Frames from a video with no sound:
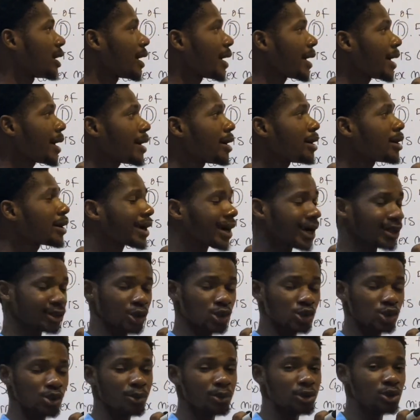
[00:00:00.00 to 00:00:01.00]
air can
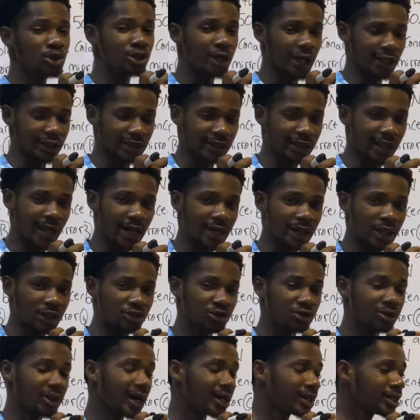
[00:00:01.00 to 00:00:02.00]
also be used as a
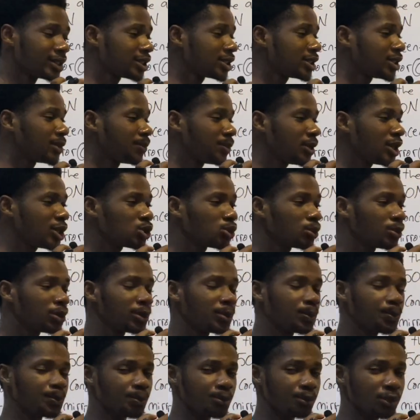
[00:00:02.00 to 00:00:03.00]
dielectric. That is, the plates will be
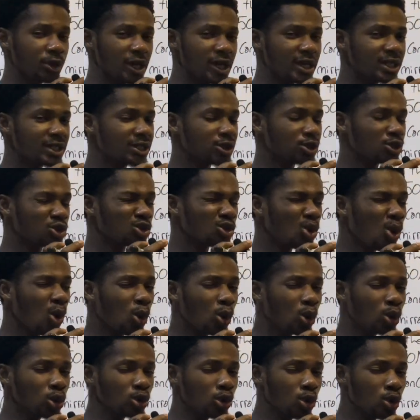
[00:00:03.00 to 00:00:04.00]
placed so
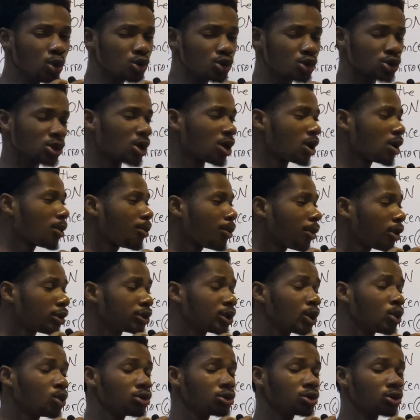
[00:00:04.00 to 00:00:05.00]
close but
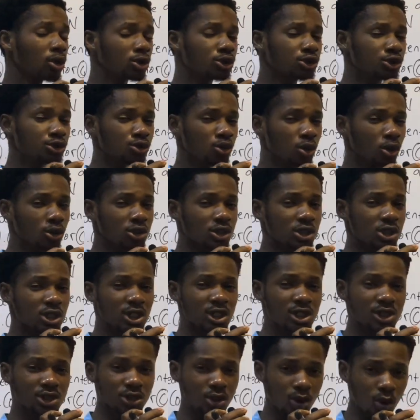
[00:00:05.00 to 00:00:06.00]
they will not touch
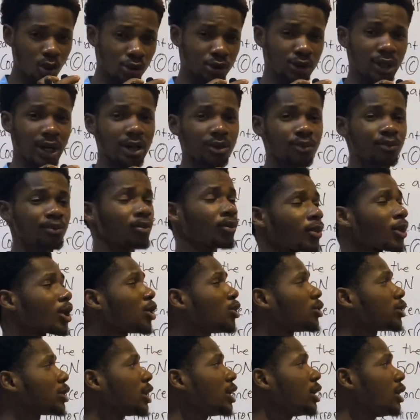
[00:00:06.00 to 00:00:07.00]
each other.
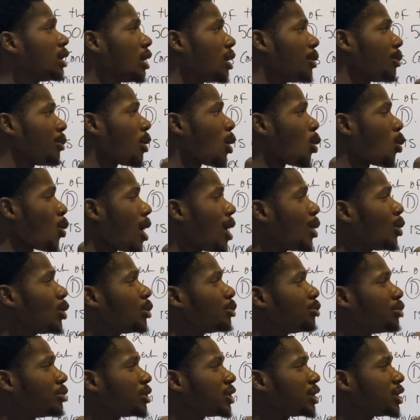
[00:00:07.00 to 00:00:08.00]
Okay, but when we
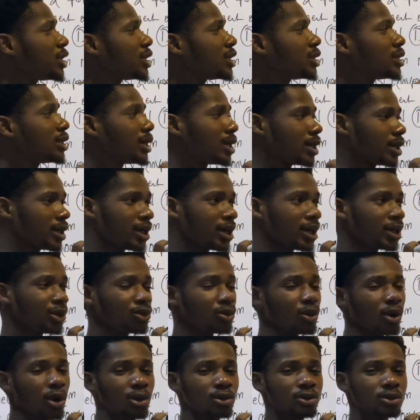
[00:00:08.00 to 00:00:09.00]
bring in a
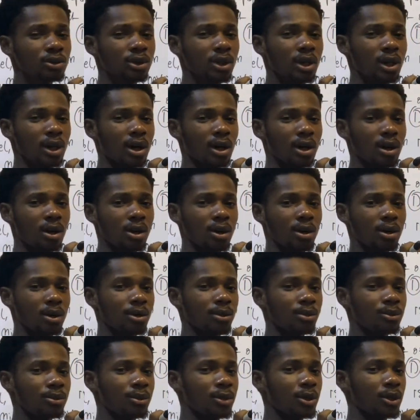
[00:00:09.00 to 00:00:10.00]
non
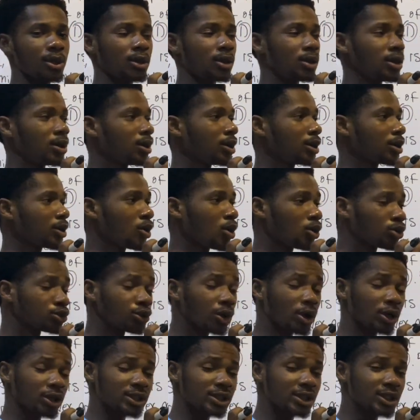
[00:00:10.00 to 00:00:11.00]

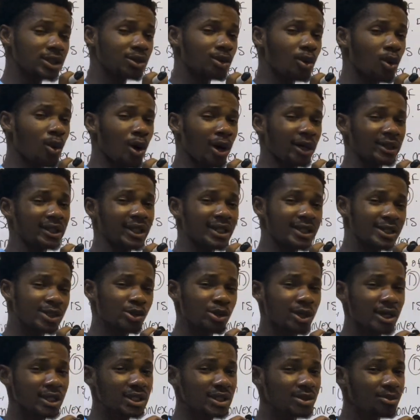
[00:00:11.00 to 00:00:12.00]
conducting or an
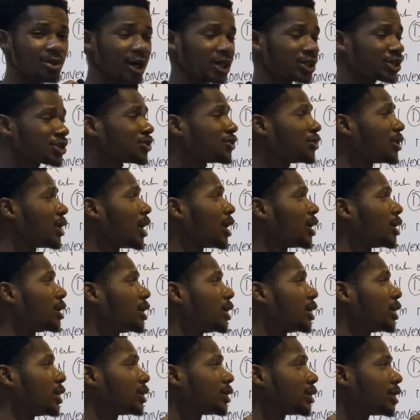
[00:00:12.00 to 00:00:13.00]
insulating material,
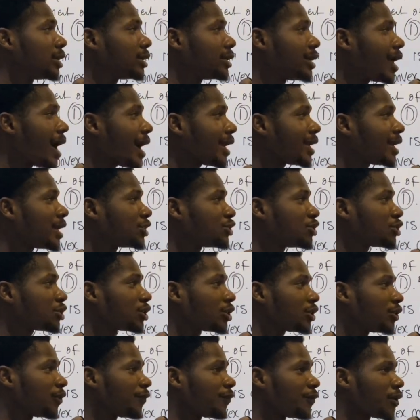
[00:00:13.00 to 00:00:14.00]
the dielectric
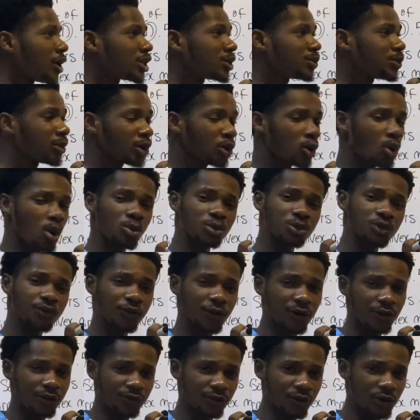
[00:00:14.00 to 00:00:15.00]
effect becomes
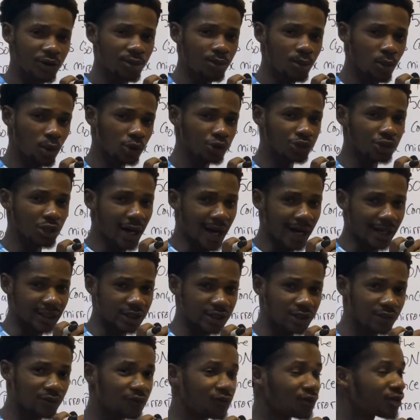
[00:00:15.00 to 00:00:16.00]
very much
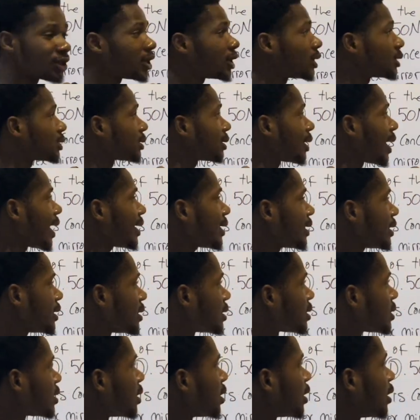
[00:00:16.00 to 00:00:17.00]
active. That
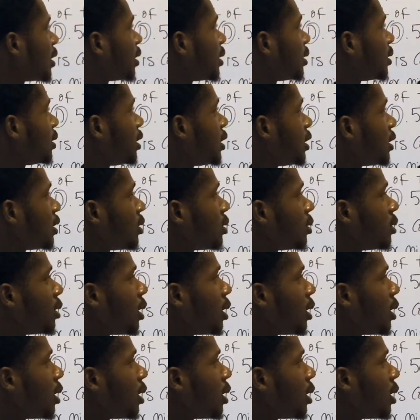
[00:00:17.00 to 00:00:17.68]
is, the